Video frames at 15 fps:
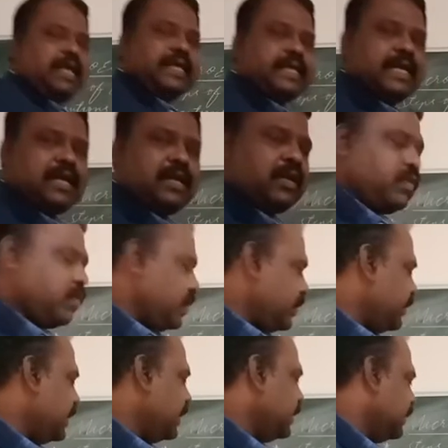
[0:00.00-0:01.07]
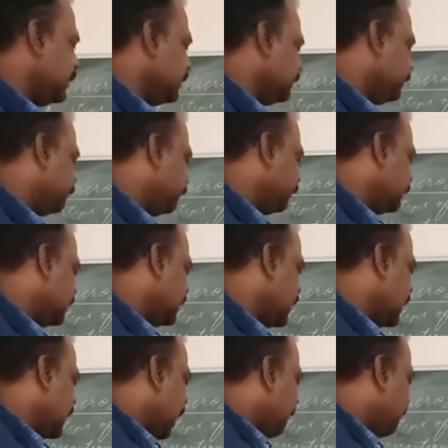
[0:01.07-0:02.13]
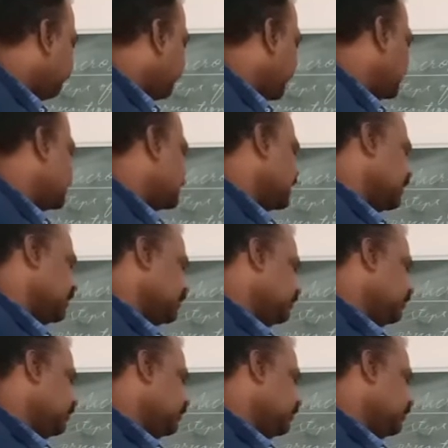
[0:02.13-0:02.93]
Here we will comparison